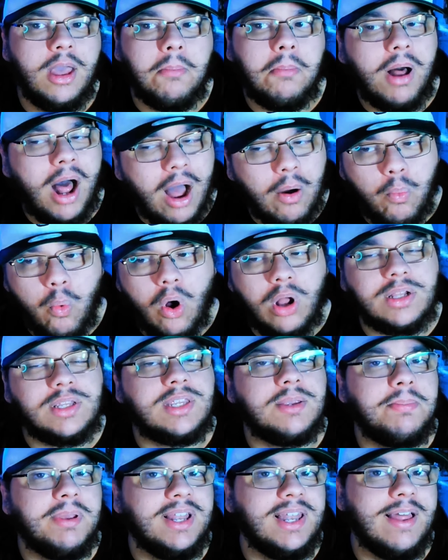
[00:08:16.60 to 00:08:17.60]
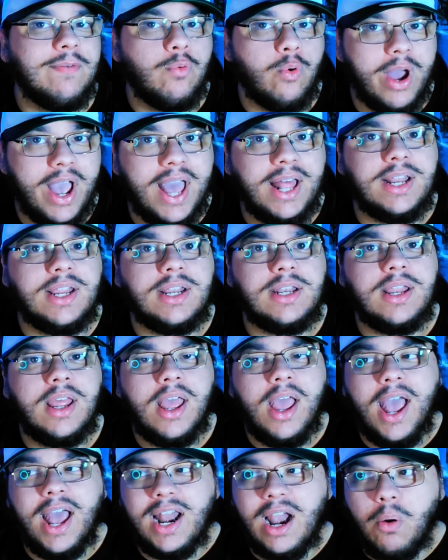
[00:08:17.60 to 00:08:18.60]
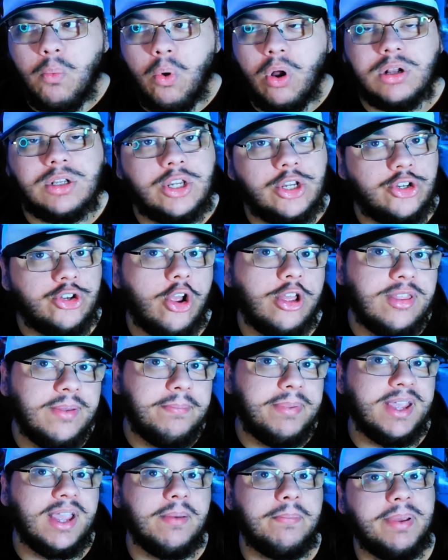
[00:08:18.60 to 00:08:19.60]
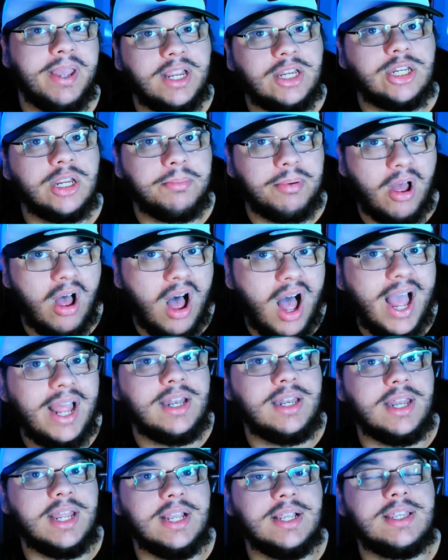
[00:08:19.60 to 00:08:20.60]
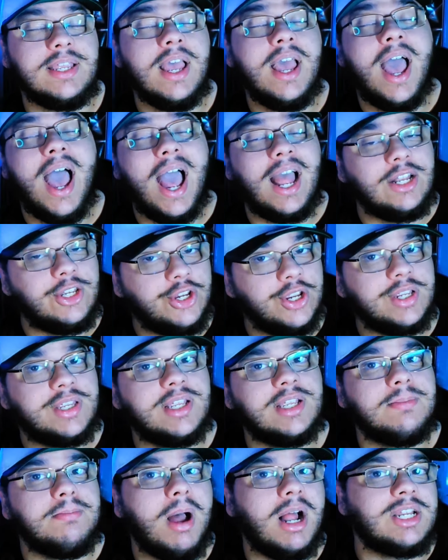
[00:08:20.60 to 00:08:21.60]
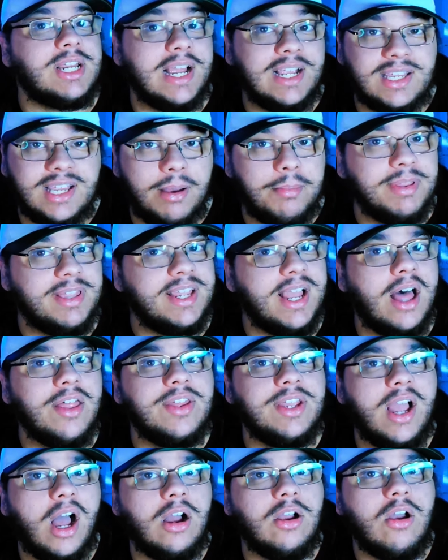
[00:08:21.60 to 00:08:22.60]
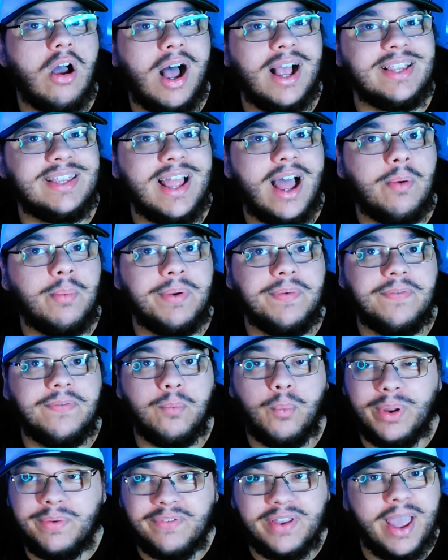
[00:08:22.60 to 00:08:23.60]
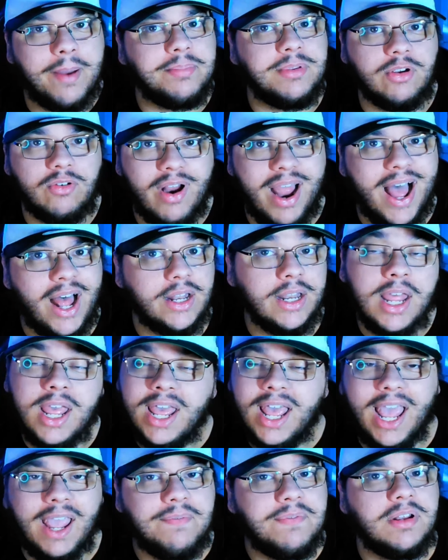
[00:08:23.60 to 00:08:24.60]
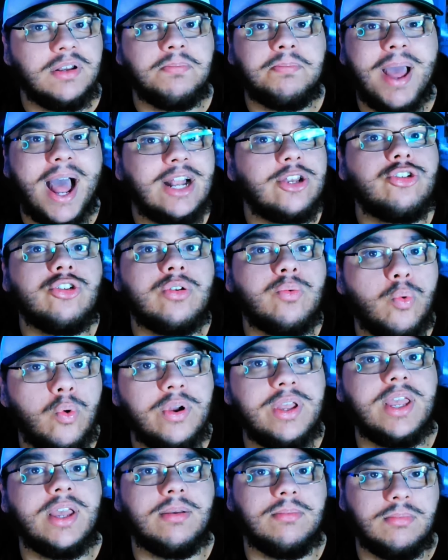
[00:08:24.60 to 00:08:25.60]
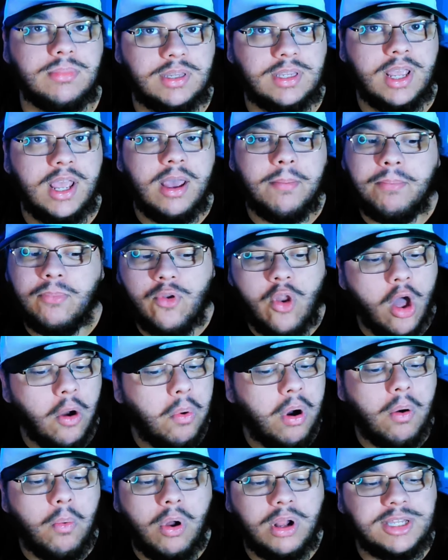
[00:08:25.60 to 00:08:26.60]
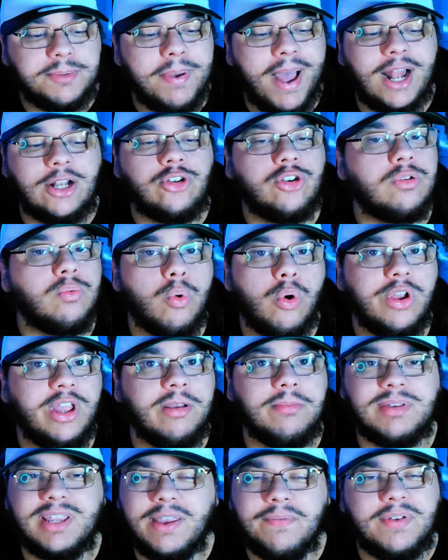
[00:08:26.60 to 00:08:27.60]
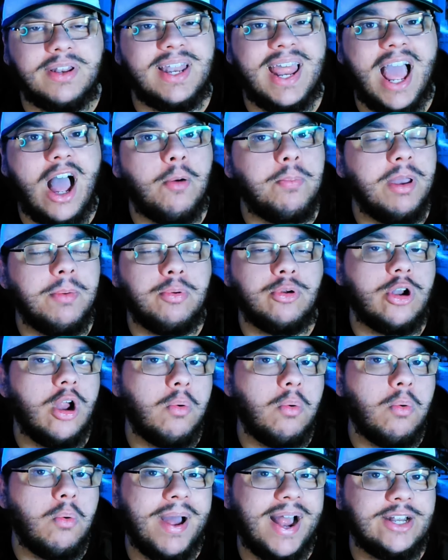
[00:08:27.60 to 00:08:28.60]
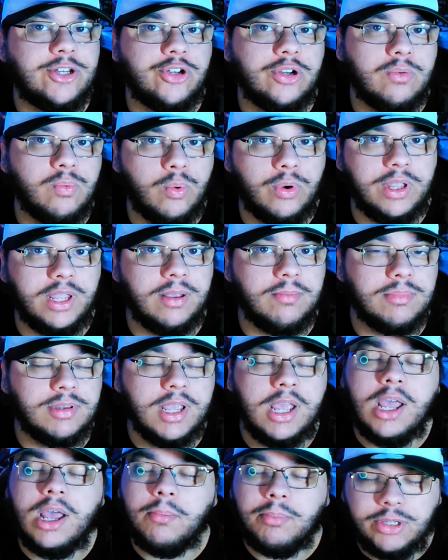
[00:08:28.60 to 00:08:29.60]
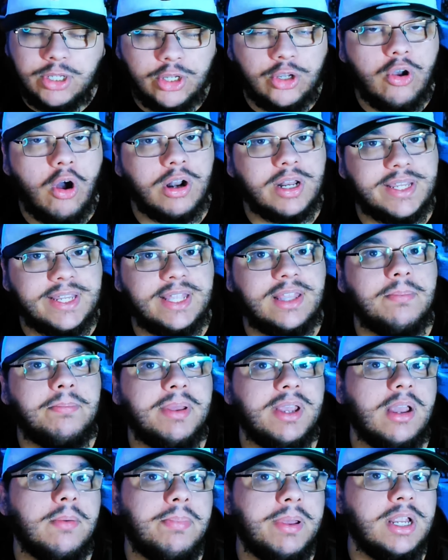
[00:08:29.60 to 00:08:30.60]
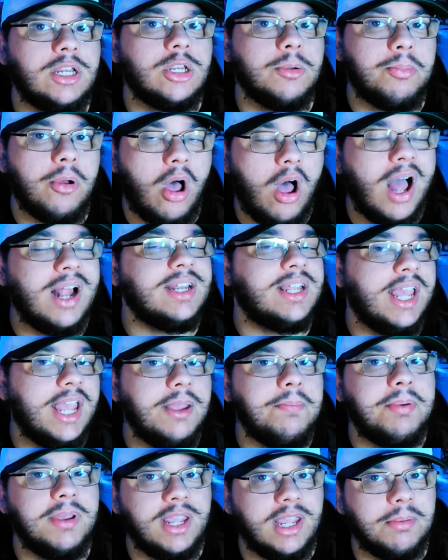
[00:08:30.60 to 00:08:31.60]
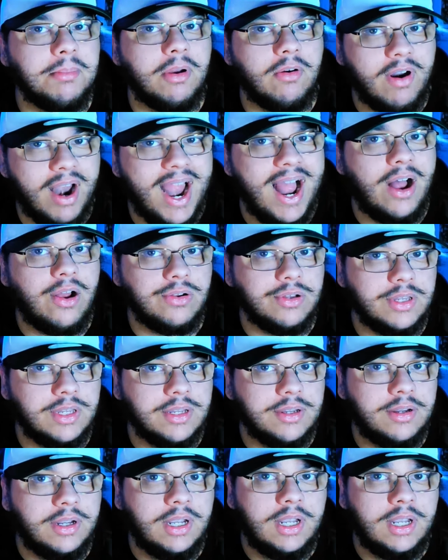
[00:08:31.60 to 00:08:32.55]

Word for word: But I want to be level headed and I want to show the bigger picture behind this. And just as much as some of the other young guys that we've we've kept around, even Patrick Williams. No one wants Patrick Williams. Even now, people don't want Patrick Williams. But you got to see the bigger picture behind keeping him around.